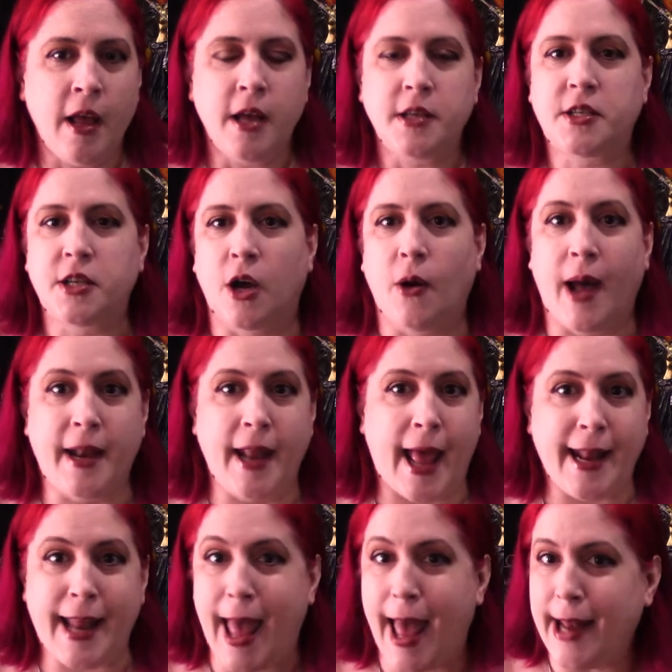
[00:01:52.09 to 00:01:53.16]
So
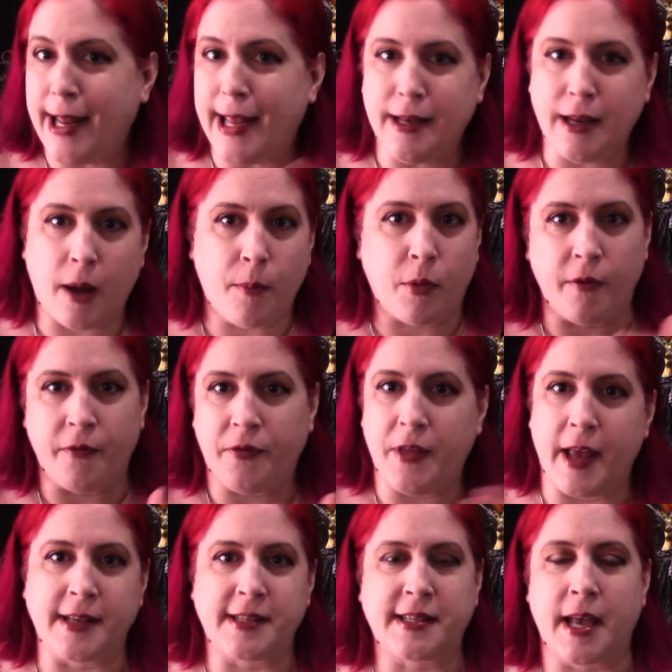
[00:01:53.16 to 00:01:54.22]
and any number of
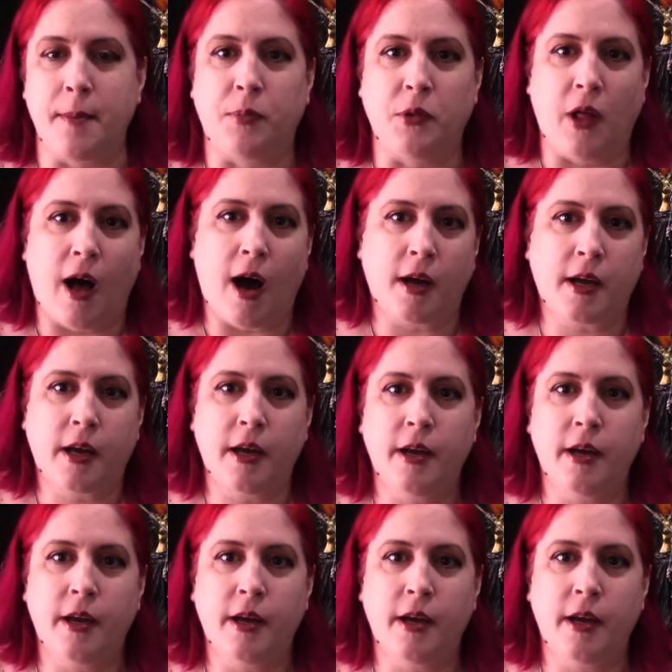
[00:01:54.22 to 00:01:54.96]
things can block